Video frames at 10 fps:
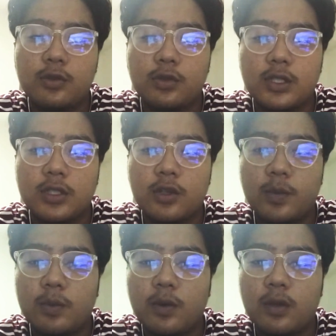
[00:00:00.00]
to the
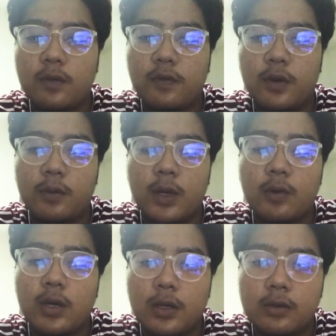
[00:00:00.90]
shopping mall from
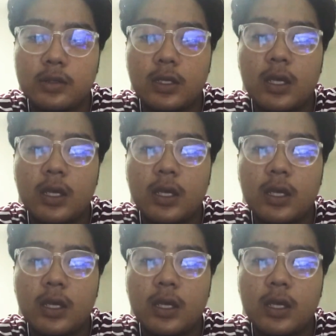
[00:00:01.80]
our house